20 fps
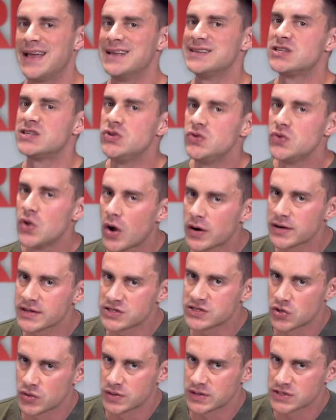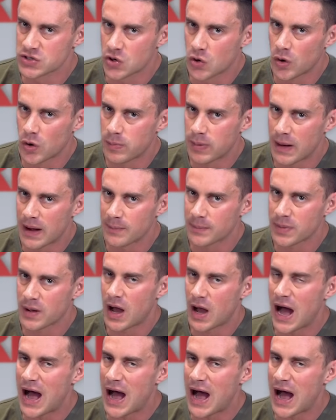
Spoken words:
is not as good as Core Pump.